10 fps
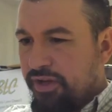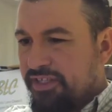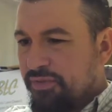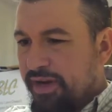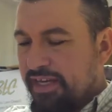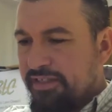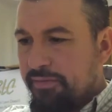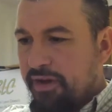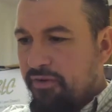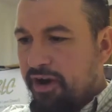This one
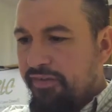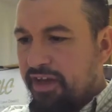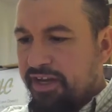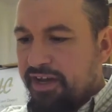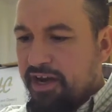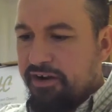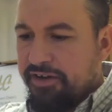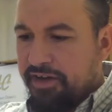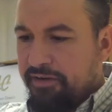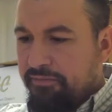hasn't been running the entire
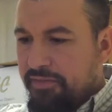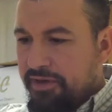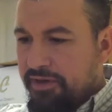time.